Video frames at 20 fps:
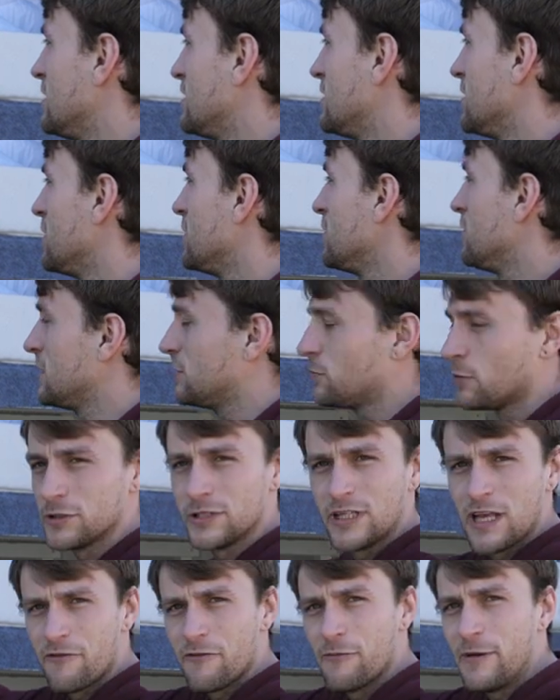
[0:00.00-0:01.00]
So this
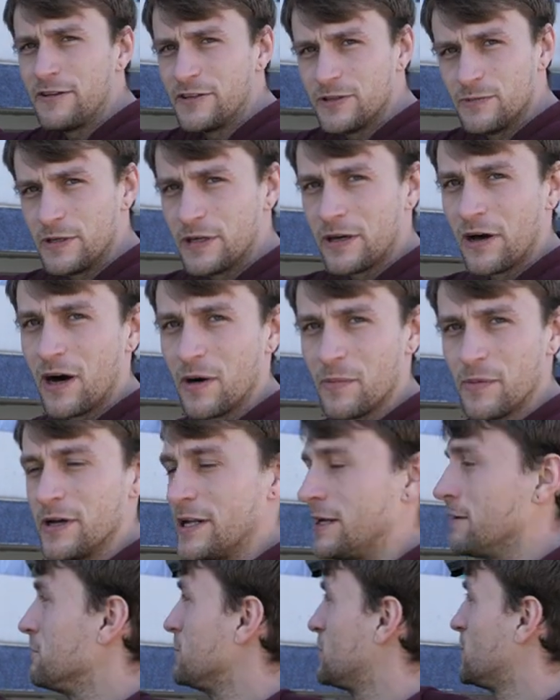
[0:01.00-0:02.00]
wasn't ever meant to be
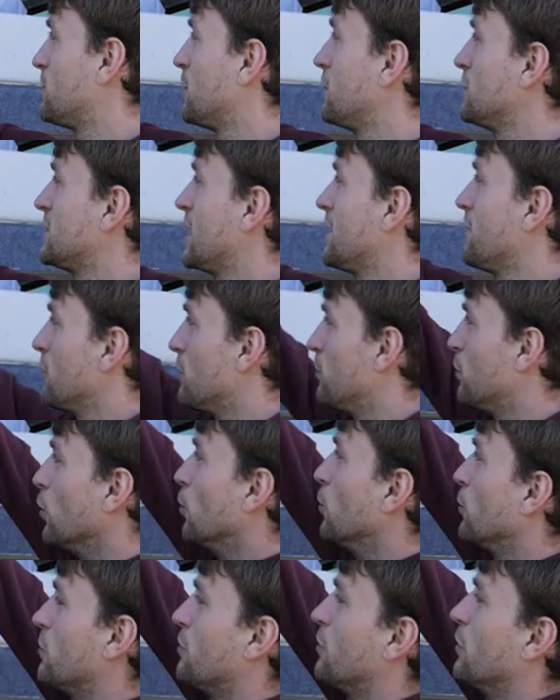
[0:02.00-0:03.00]
carpeted, it was supposed to have a
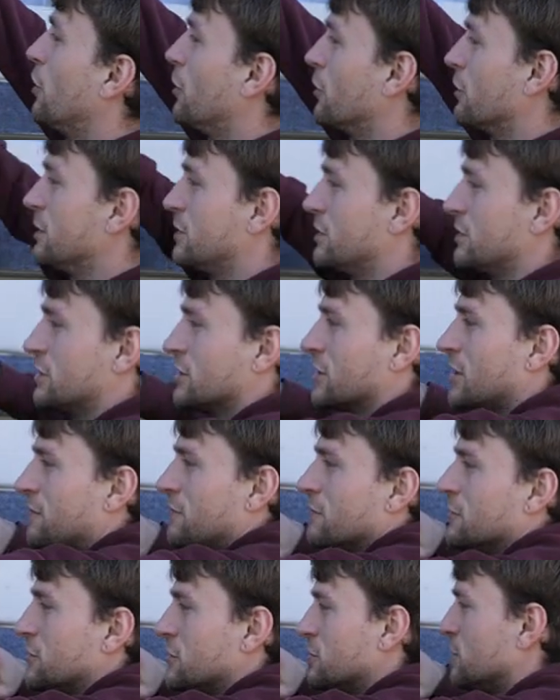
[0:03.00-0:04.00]
board put on it just to
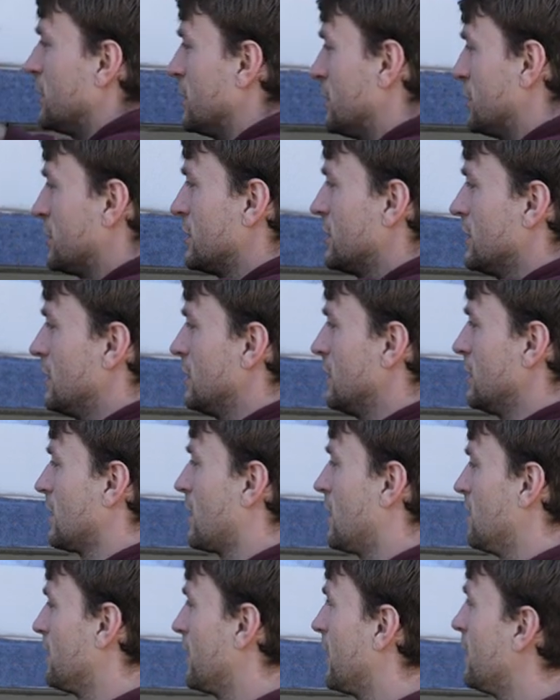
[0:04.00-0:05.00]
cover the switch,
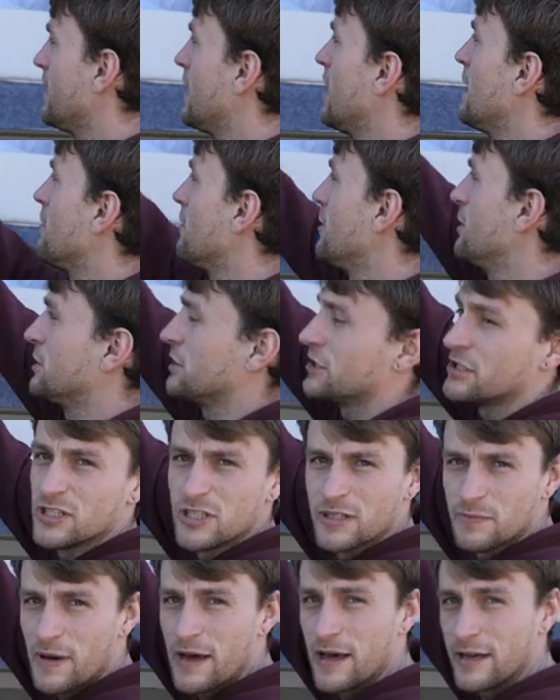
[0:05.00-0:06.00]
come down here, and then just
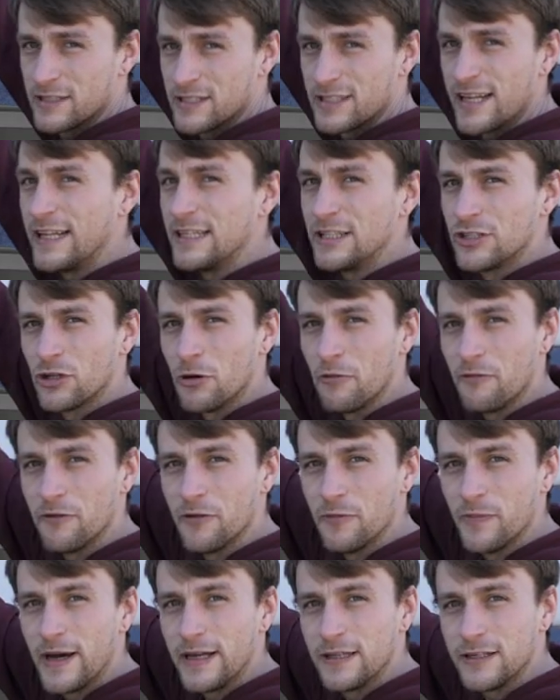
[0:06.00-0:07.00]
as an end stop
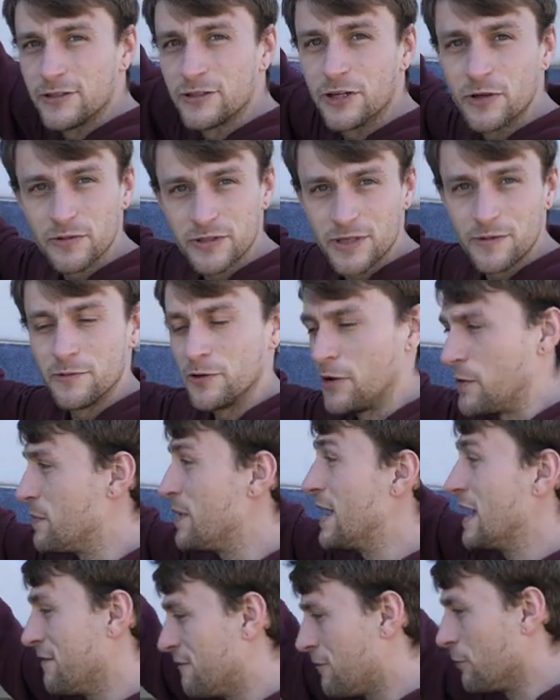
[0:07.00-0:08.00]
for the bed, to stop someone like
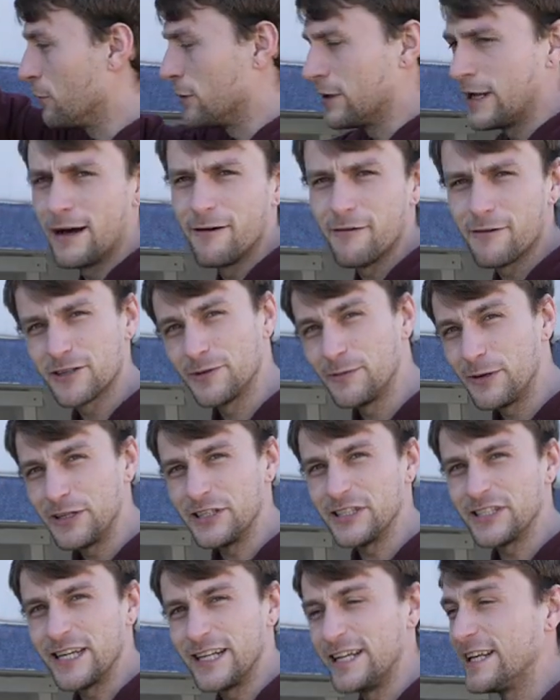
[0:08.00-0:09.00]
me falling out, because I'm
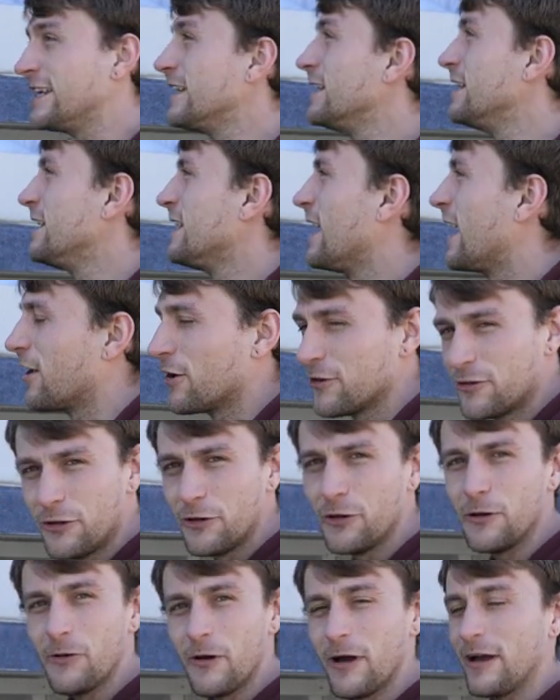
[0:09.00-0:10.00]
only skinny, and I
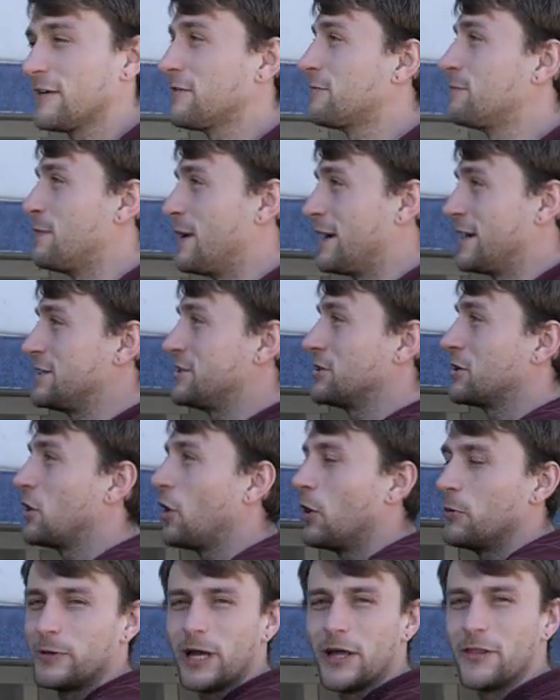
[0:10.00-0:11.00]
do manage to
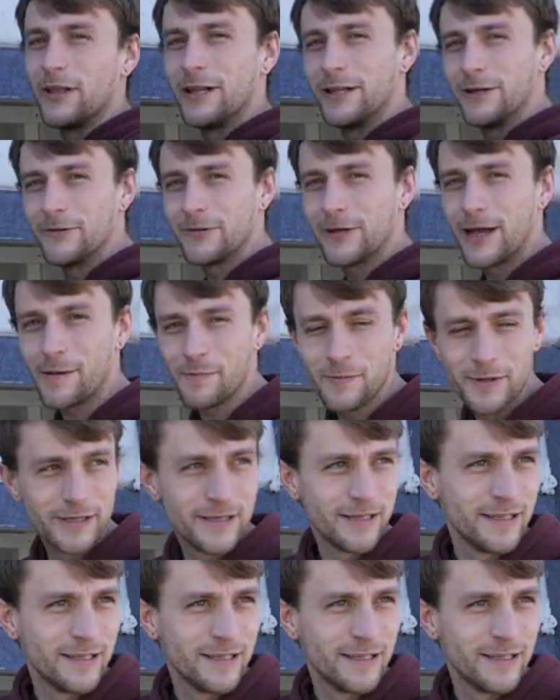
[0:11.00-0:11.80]
climb down that little gap.